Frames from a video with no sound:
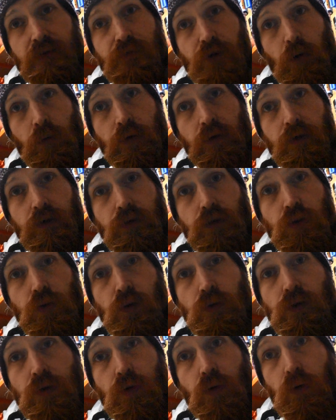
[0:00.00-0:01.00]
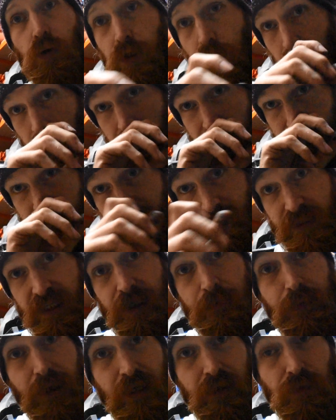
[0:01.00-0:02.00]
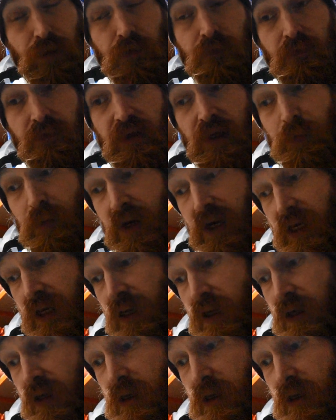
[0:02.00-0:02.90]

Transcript: got one of those tools on order, £15 off of eBay.